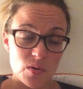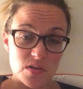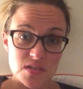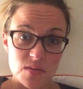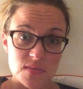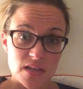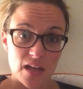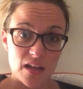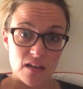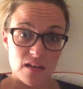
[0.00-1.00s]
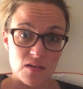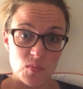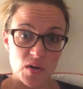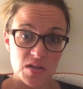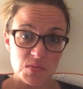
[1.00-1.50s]
whilst I'm sat here
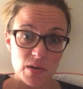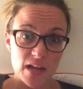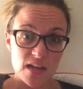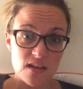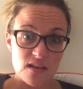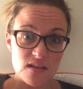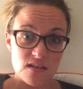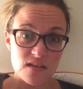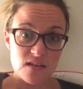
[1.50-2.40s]
wide awake.